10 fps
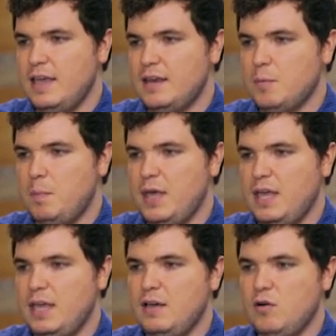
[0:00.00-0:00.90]
and
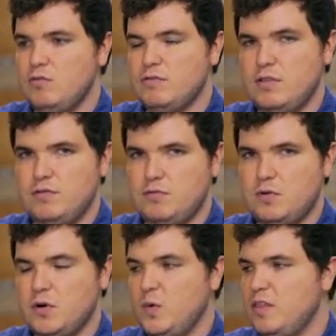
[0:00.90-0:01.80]
paint over the
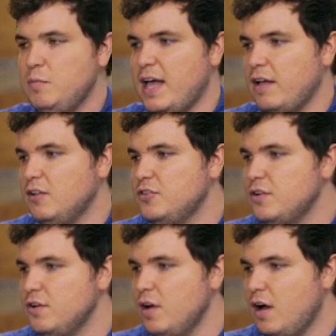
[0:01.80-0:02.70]
4 with black. I'll
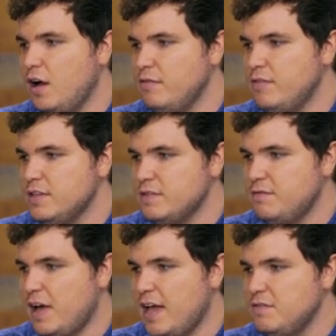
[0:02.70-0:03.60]
turn off this
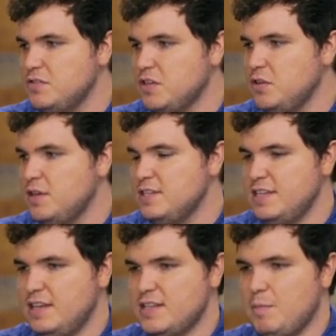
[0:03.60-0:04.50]
5 so you can
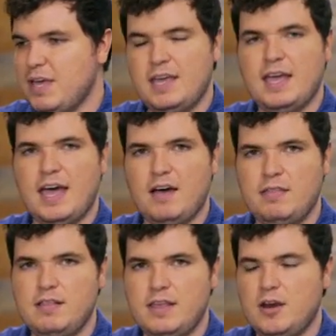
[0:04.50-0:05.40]
see as I paint how
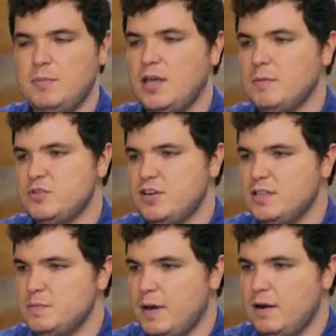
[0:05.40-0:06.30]
the layer becomes
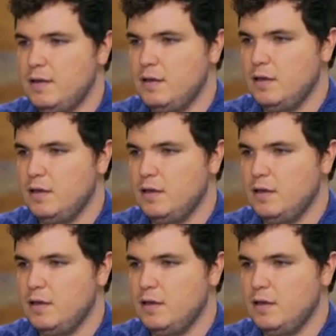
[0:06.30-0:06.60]
transparent.